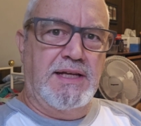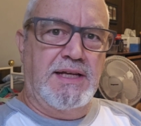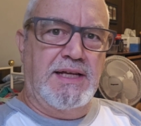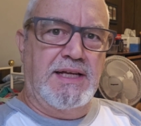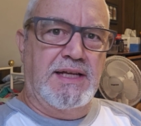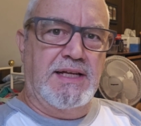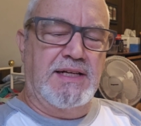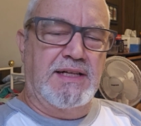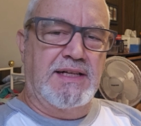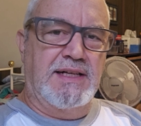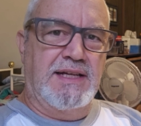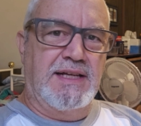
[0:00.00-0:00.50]

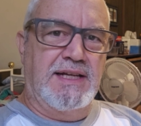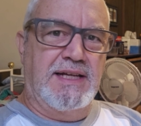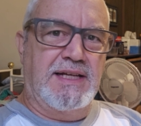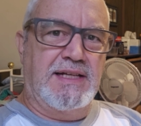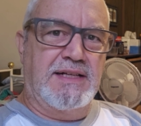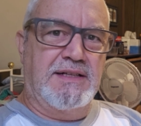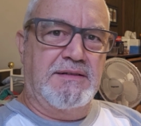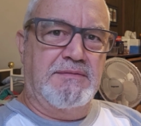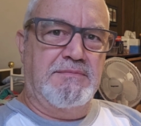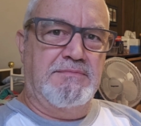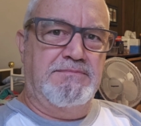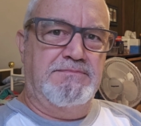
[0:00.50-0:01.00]
and
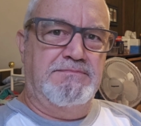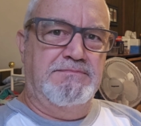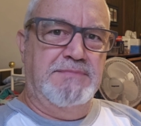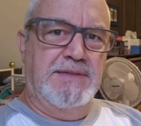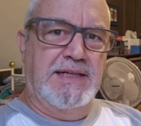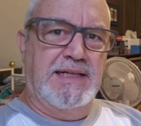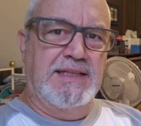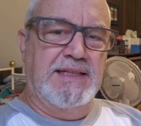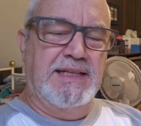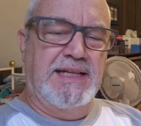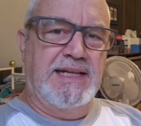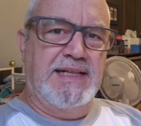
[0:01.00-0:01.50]

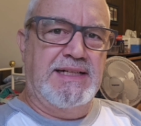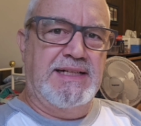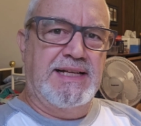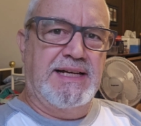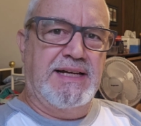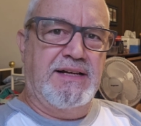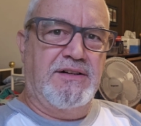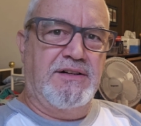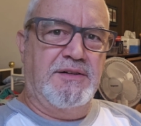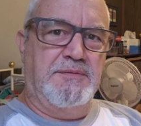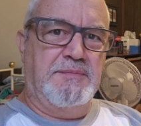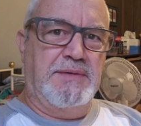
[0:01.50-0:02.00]
I laid
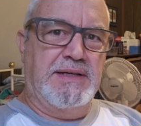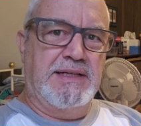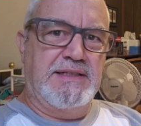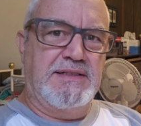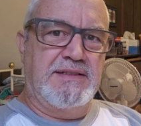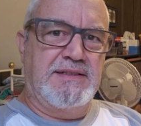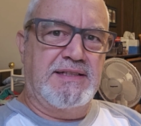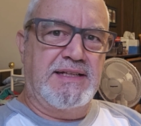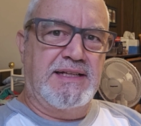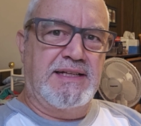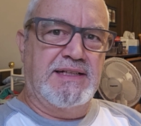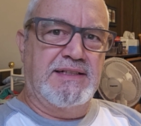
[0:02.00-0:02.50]
down in my
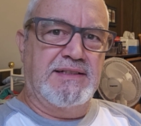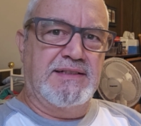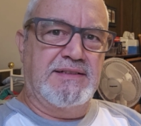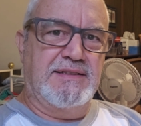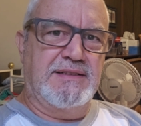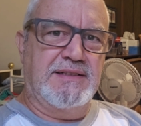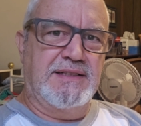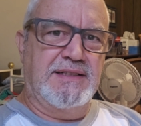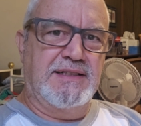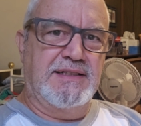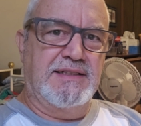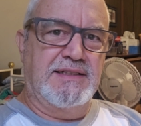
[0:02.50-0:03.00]

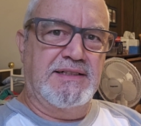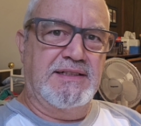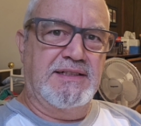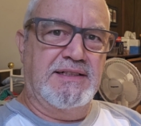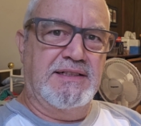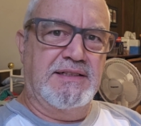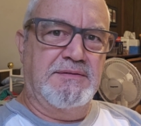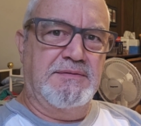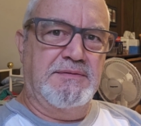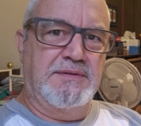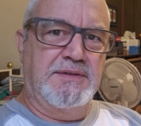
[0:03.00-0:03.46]
tent, and